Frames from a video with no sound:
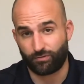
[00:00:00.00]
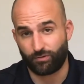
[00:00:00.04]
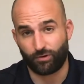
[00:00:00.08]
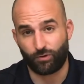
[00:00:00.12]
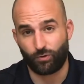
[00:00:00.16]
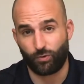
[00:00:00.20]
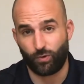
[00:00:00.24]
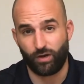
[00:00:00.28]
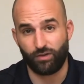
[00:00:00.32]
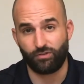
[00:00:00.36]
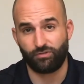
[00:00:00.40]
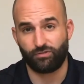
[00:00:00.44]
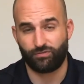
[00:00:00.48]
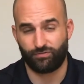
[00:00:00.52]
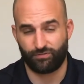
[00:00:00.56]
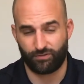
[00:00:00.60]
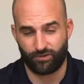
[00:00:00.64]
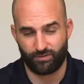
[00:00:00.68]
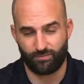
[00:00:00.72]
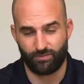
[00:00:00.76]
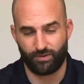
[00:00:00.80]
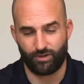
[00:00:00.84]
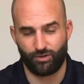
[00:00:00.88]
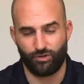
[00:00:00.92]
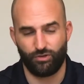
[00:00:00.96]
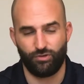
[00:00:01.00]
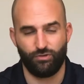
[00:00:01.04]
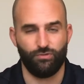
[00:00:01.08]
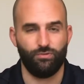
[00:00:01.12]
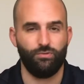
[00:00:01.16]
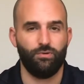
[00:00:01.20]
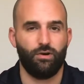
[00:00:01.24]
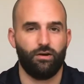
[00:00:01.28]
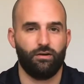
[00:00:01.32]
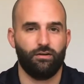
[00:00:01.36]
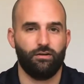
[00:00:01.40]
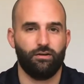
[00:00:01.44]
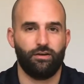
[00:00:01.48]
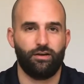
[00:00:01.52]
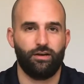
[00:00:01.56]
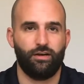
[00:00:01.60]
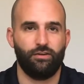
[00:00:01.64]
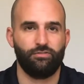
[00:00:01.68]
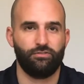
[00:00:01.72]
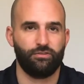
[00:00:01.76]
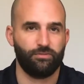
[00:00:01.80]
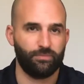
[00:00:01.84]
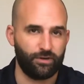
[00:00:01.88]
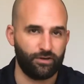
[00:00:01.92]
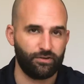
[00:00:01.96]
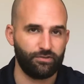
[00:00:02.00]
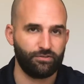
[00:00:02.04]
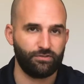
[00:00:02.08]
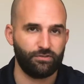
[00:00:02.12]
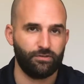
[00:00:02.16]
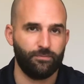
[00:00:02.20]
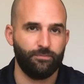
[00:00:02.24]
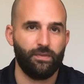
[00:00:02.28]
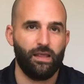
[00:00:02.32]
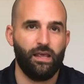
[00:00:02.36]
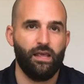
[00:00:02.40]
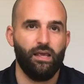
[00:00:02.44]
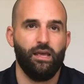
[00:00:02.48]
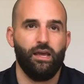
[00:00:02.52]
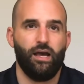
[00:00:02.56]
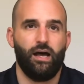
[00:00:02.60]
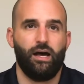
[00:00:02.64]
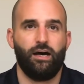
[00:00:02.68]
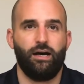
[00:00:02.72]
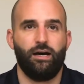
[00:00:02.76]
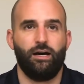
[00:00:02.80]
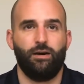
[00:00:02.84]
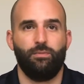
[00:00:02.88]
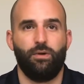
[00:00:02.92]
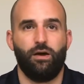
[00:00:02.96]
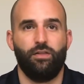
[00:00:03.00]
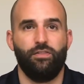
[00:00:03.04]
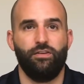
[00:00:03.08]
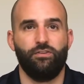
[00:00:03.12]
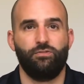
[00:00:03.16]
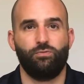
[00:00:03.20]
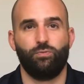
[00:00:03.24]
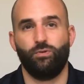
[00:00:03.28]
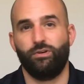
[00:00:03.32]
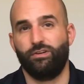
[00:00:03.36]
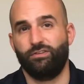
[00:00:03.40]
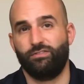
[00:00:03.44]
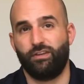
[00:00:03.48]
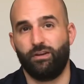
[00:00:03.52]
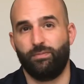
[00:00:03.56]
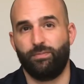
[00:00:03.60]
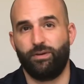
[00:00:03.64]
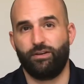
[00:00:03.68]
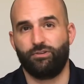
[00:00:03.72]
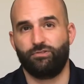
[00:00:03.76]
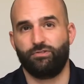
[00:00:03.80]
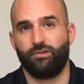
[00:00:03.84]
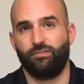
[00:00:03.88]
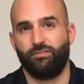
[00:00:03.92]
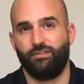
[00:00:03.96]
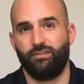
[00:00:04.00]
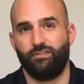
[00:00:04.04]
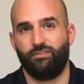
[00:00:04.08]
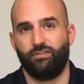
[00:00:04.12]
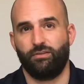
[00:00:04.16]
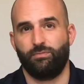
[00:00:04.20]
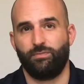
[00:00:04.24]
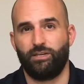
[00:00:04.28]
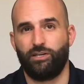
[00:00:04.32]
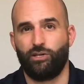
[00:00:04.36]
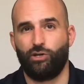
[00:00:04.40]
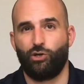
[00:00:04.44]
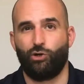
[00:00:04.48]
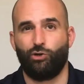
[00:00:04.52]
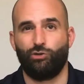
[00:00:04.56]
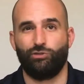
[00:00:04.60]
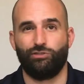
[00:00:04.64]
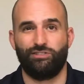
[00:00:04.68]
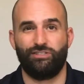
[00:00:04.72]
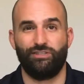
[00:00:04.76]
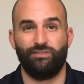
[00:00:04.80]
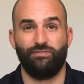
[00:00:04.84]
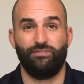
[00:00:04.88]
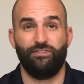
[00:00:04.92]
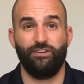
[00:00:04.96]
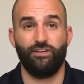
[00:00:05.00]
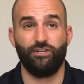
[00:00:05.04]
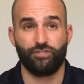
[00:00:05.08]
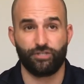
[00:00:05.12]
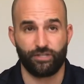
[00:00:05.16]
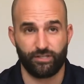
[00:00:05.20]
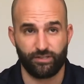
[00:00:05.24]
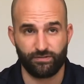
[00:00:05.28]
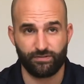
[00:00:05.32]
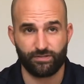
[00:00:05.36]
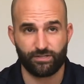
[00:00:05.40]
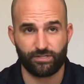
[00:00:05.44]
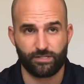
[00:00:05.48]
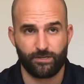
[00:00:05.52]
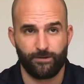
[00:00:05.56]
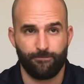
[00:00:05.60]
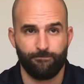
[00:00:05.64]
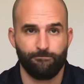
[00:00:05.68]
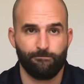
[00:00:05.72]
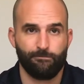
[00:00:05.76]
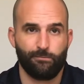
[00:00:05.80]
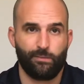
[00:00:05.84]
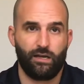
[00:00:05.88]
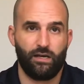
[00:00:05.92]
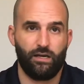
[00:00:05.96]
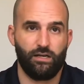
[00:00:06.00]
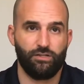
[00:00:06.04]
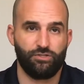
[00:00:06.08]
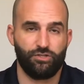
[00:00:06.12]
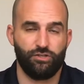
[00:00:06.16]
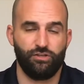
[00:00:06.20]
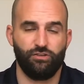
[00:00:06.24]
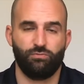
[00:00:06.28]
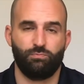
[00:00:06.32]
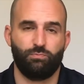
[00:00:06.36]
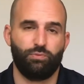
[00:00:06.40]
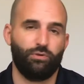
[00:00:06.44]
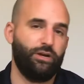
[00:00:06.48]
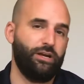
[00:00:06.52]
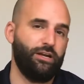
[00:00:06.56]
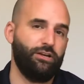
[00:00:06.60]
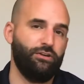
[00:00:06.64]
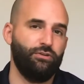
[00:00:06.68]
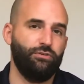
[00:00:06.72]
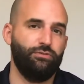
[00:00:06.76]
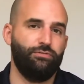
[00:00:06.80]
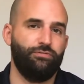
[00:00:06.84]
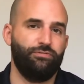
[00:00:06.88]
request from you, our customers. This one is going to be addressing something called divisions. So this brand new